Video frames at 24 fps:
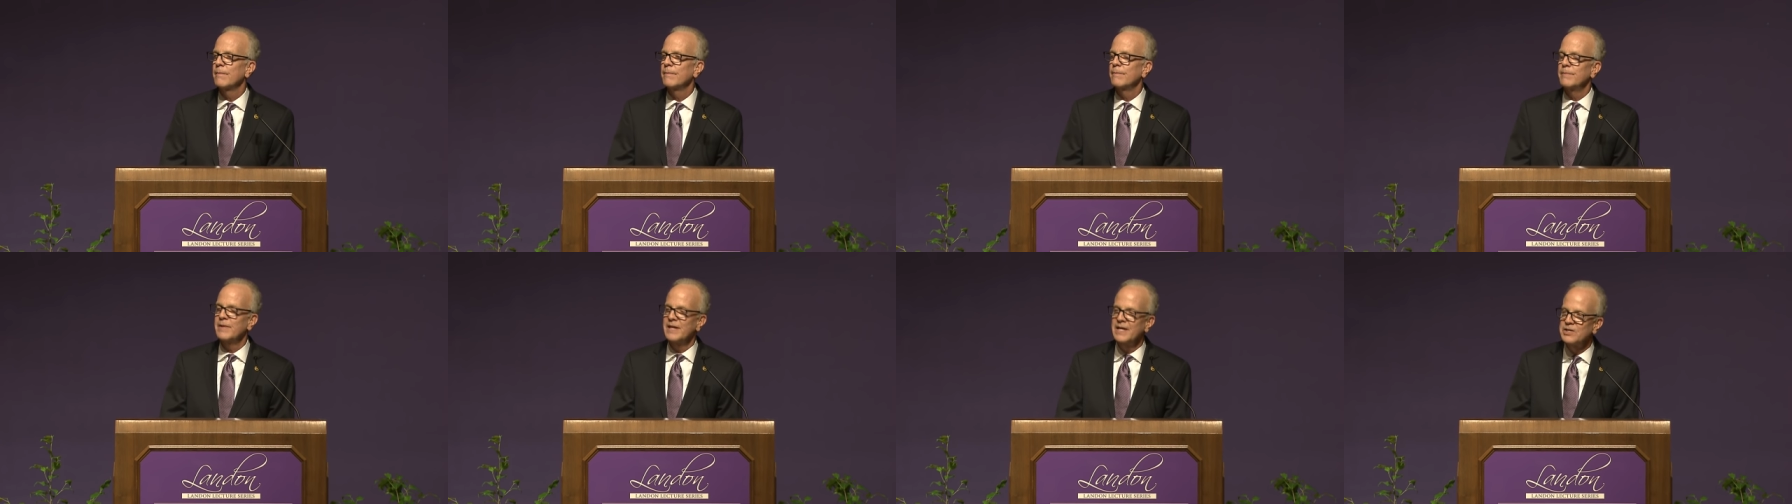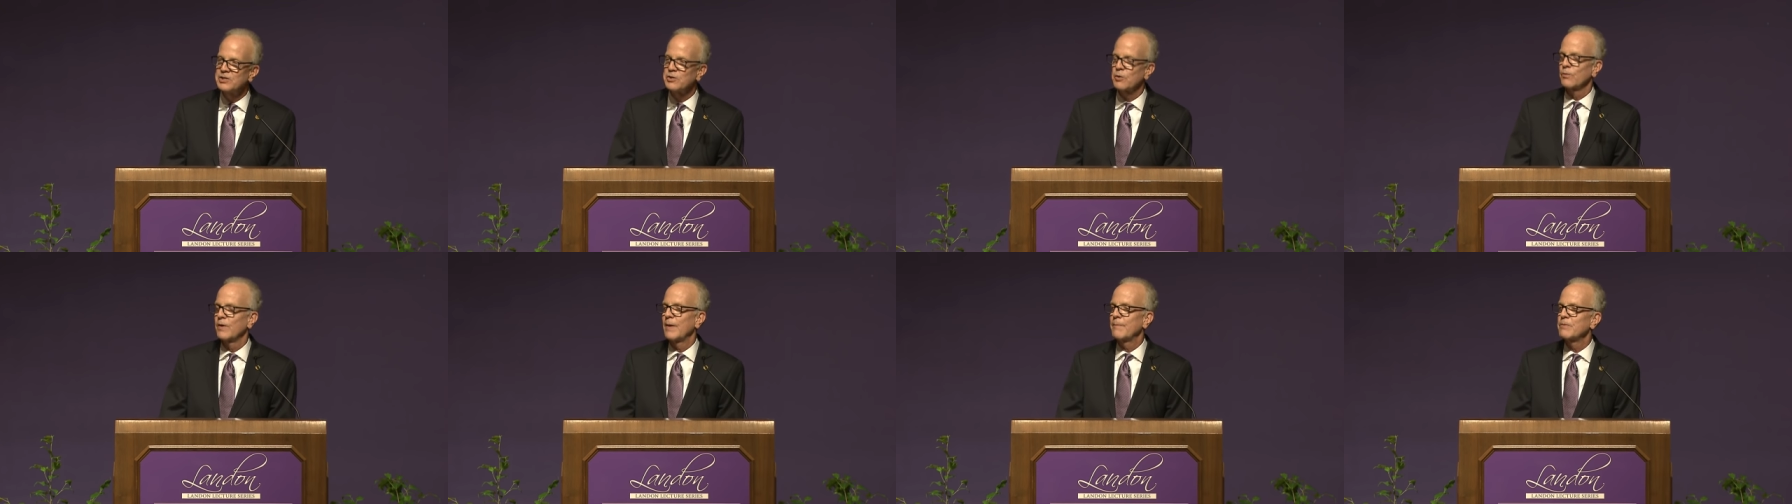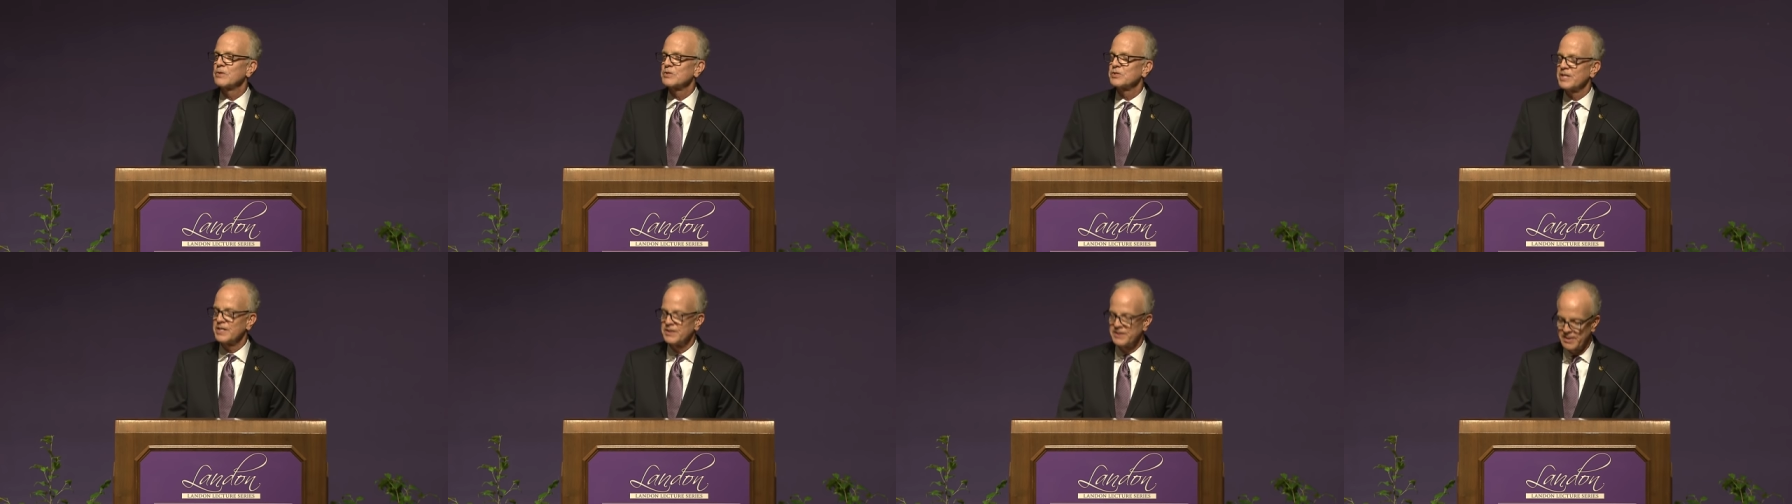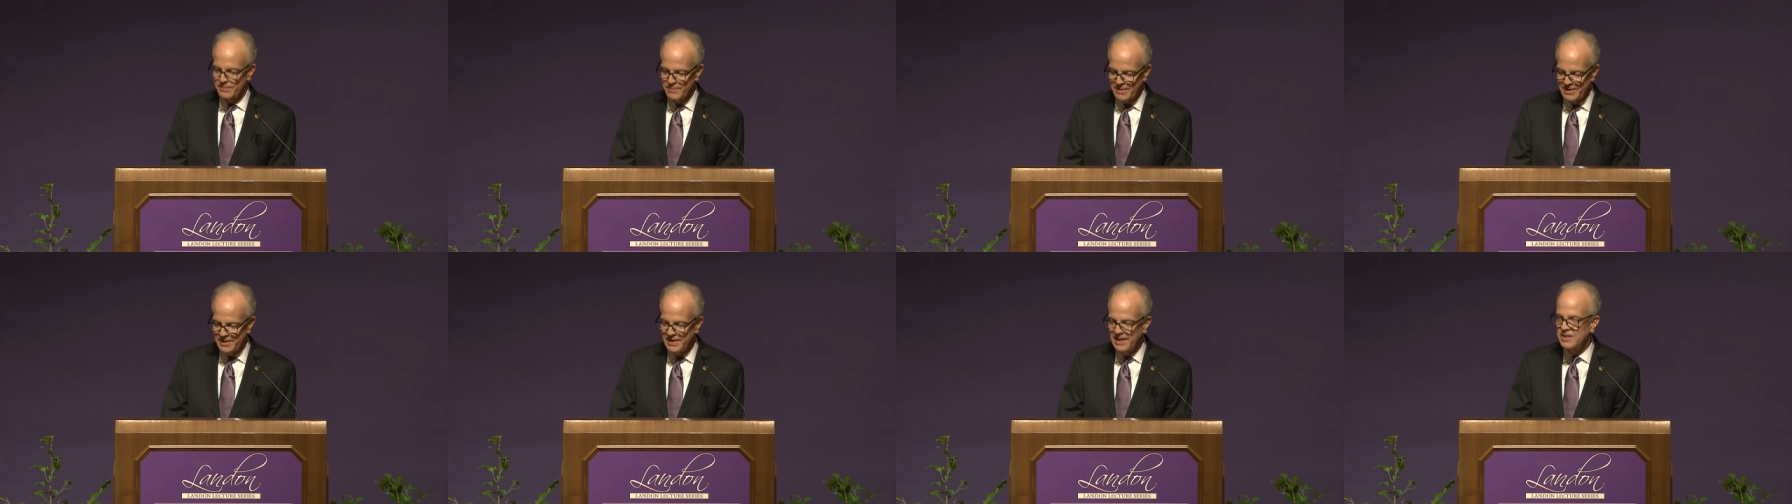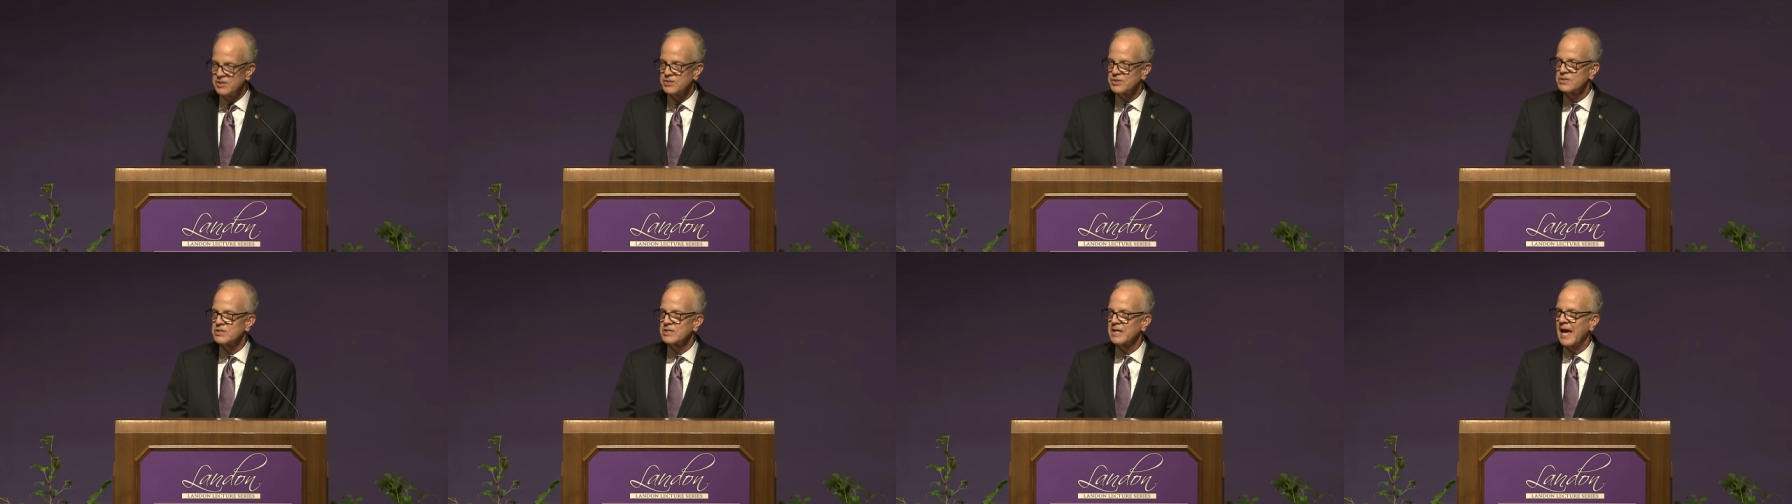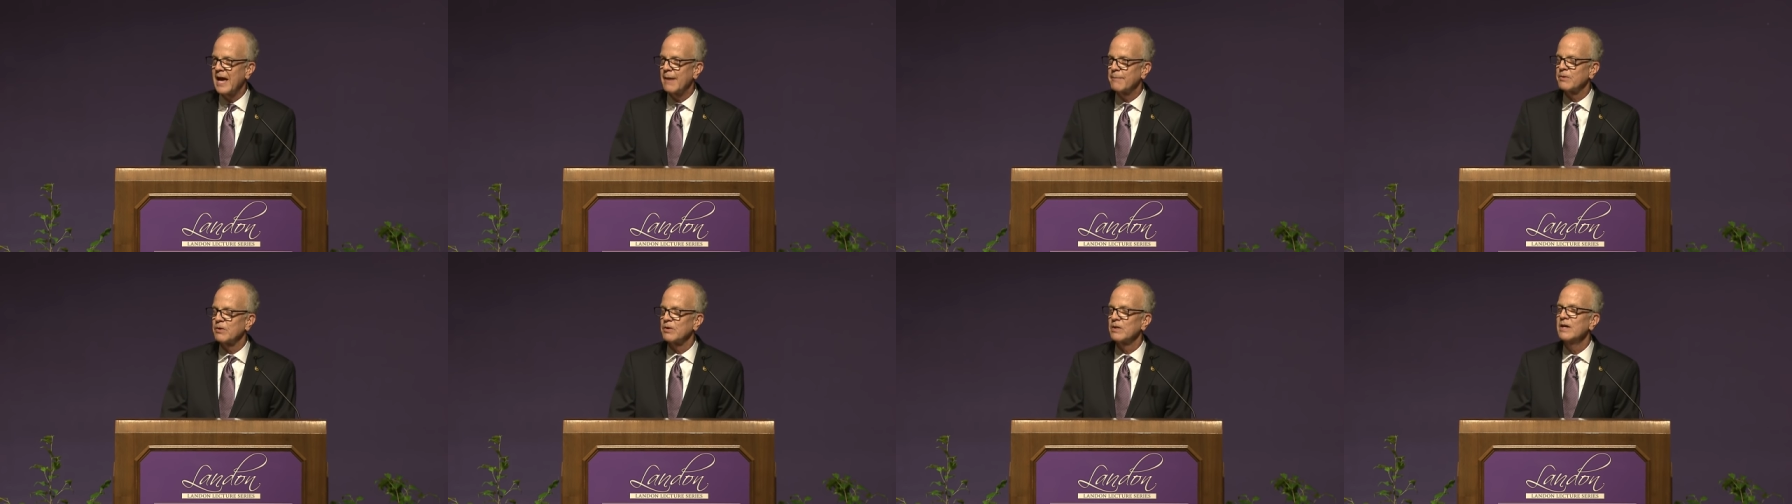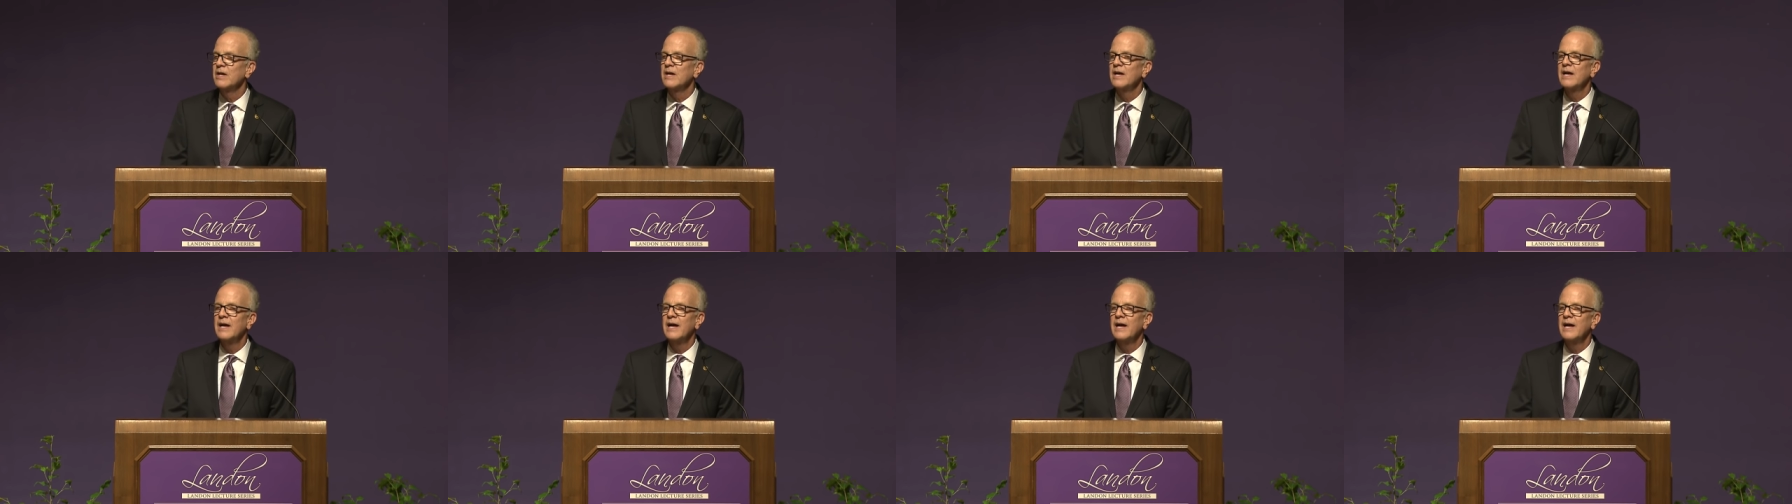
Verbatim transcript: me to represent them in the nation's capital.